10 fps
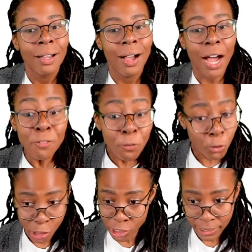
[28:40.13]

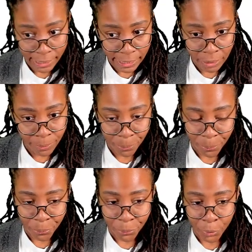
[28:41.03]
unfortunately,
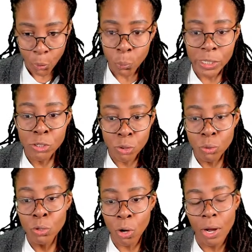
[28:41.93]
we
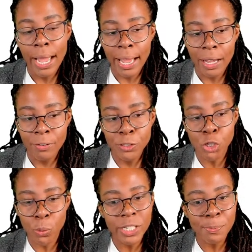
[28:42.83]
do not have
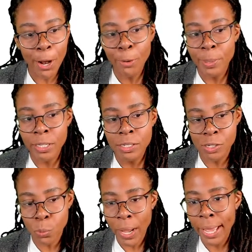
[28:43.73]
2
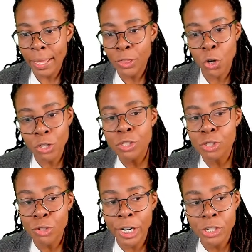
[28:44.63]
experiments where the
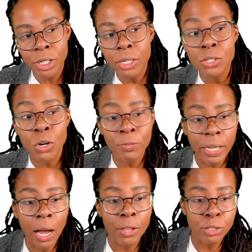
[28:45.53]
concentrations of
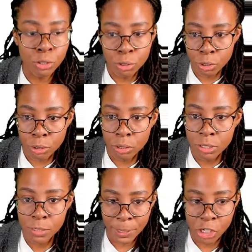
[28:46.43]
the other 2
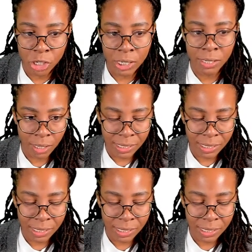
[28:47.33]
species are